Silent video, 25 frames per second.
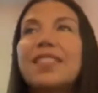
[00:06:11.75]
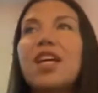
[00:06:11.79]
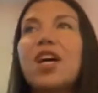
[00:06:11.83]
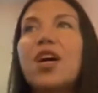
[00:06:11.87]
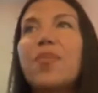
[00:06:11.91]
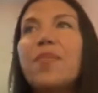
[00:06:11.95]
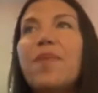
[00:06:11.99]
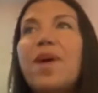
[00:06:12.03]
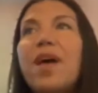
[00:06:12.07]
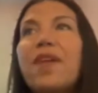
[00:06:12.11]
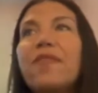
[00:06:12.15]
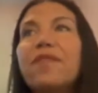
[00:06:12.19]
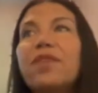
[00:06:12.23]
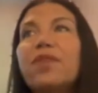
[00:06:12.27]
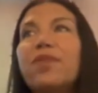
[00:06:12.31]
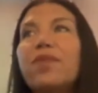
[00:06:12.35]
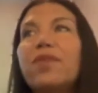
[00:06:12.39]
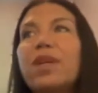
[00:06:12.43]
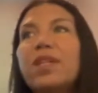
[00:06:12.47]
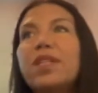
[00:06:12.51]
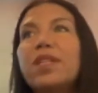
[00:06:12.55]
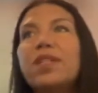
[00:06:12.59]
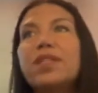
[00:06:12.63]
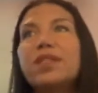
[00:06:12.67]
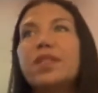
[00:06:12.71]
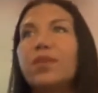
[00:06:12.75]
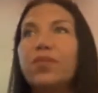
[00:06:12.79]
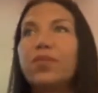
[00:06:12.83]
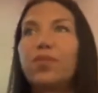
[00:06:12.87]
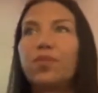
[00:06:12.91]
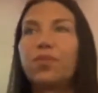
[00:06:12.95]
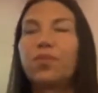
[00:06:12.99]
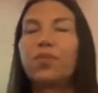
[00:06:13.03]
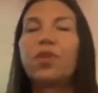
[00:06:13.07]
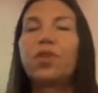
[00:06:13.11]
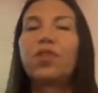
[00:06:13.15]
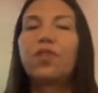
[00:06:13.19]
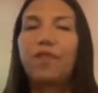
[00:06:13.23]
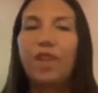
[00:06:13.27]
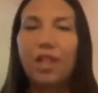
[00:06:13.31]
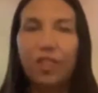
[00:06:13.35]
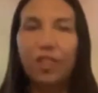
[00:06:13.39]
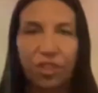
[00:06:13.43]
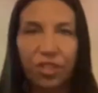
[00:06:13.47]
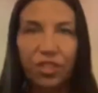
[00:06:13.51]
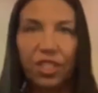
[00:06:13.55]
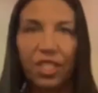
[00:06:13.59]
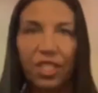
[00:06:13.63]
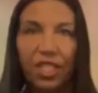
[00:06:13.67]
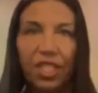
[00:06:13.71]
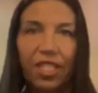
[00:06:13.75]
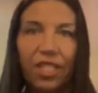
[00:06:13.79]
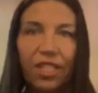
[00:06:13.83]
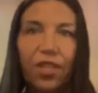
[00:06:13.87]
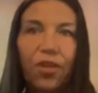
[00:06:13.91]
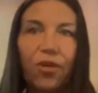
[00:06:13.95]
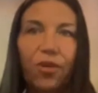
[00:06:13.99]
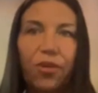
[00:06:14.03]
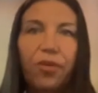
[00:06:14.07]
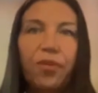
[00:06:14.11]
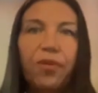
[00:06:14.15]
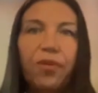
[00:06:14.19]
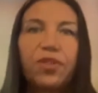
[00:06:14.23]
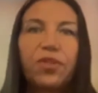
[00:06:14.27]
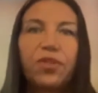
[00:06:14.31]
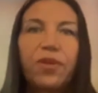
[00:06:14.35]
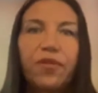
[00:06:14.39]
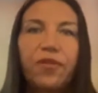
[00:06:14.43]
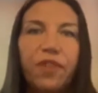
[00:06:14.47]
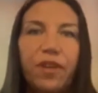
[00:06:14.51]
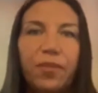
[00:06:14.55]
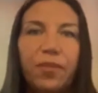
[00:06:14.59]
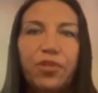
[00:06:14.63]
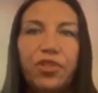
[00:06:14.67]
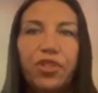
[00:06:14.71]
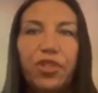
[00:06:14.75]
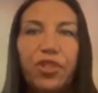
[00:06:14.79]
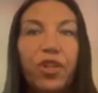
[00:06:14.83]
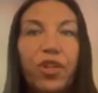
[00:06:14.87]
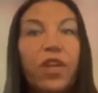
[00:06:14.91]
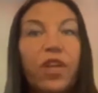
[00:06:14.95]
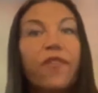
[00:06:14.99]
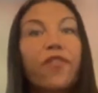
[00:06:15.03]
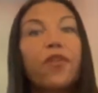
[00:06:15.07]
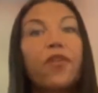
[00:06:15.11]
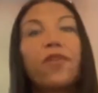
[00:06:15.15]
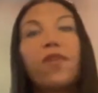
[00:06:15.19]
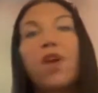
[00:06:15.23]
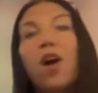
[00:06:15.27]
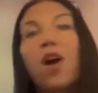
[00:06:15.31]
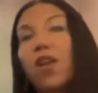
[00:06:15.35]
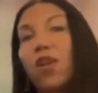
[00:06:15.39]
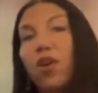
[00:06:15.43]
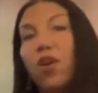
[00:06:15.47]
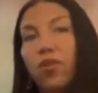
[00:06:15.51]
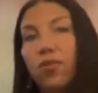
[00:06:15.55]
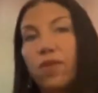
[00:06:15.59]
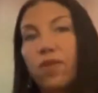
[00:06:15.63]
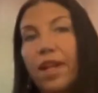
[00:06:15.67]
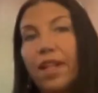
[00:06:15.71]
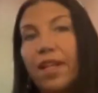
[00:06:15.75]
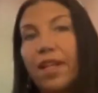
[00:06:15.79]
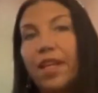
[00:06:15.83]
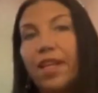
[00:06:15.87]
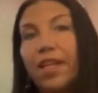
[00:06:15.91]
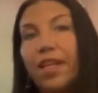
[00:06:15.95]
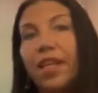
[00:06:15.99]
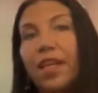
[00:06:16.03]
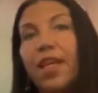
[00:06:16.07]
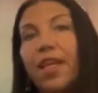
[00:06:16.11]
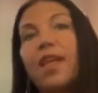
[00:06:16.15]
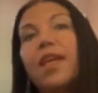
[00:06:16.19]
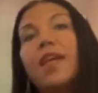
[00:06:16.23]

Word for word: Um, everyone will eventually go through a twin flame journey if they're not already.